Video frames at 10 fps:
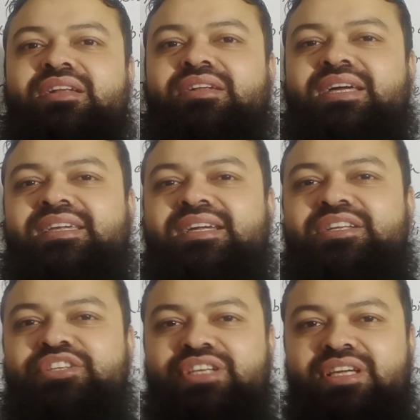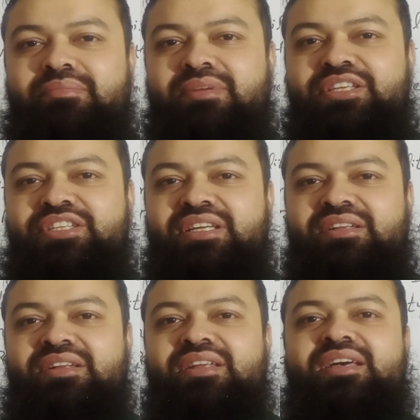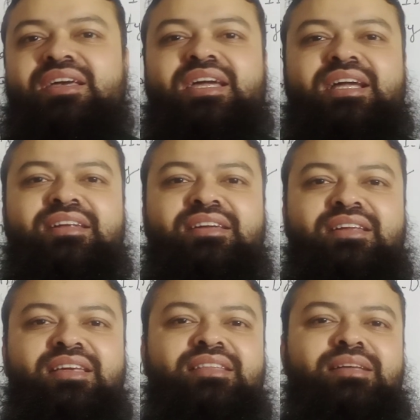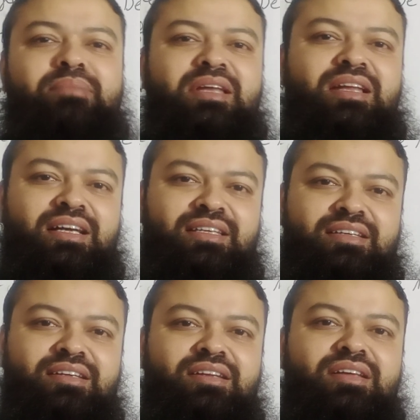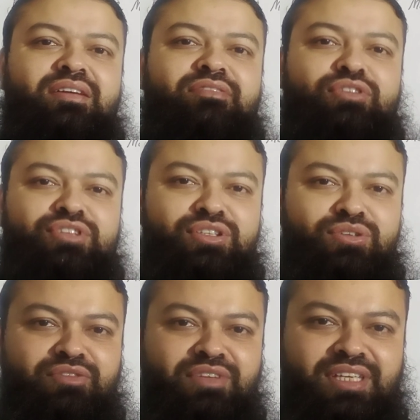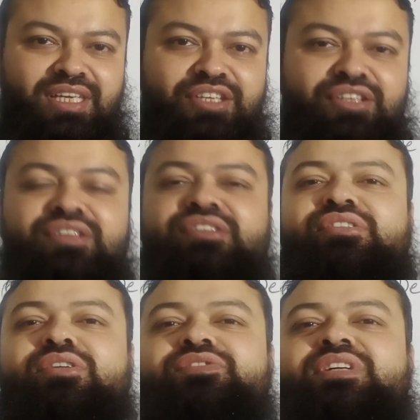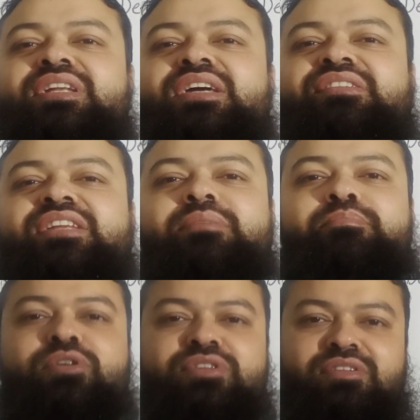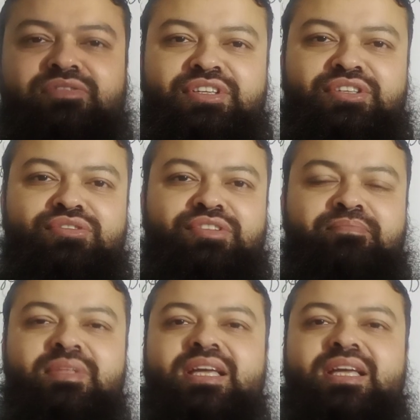like and share my channel and click the bell icon for the notifications of the next important videos.